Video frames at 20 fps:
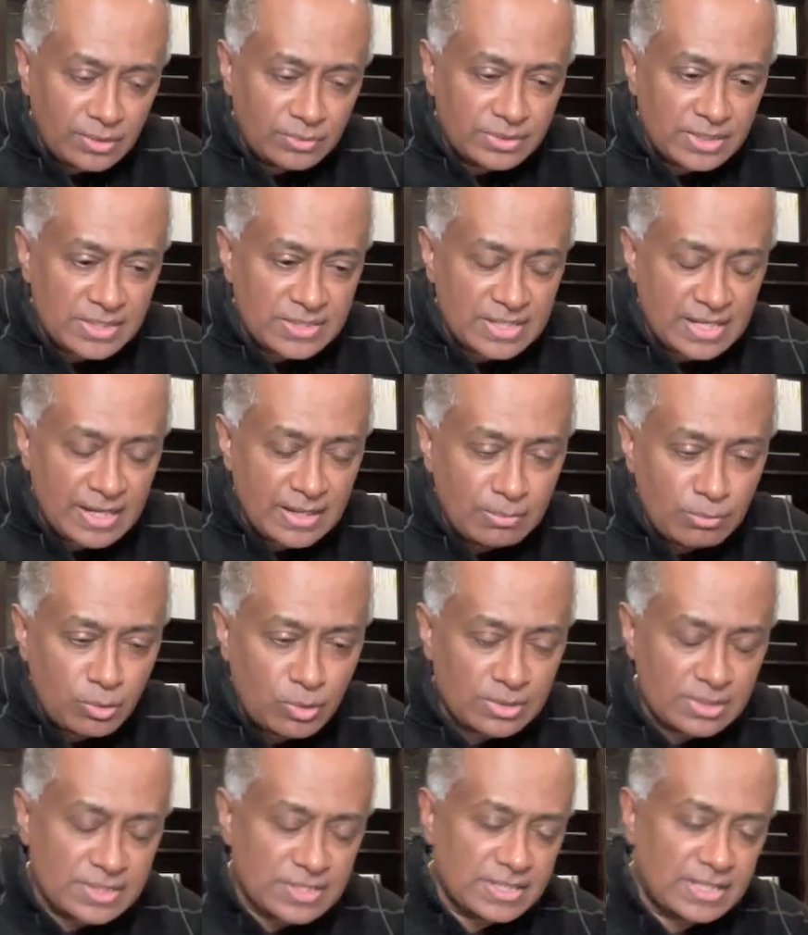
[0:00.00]
these AI
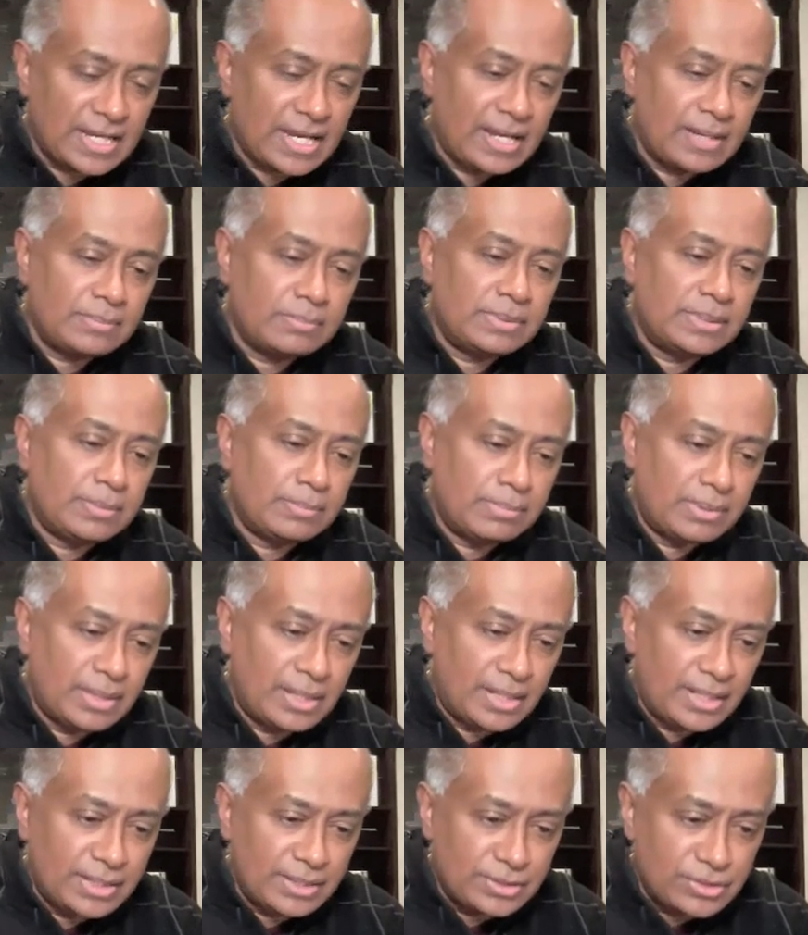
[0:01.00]
models can be
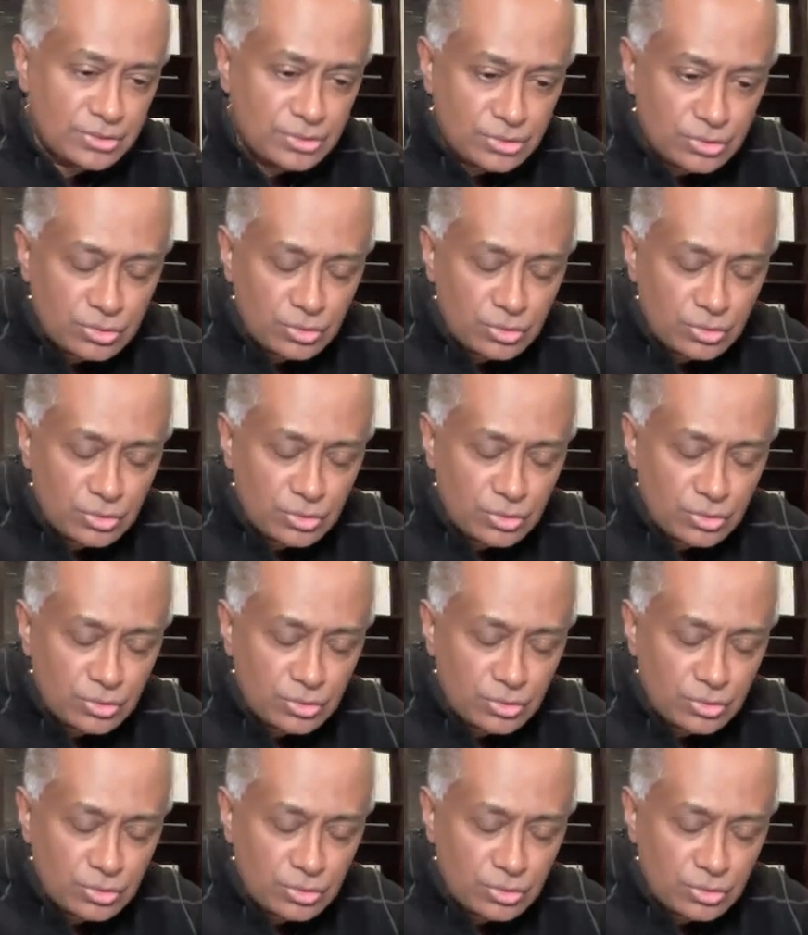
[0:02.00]
applied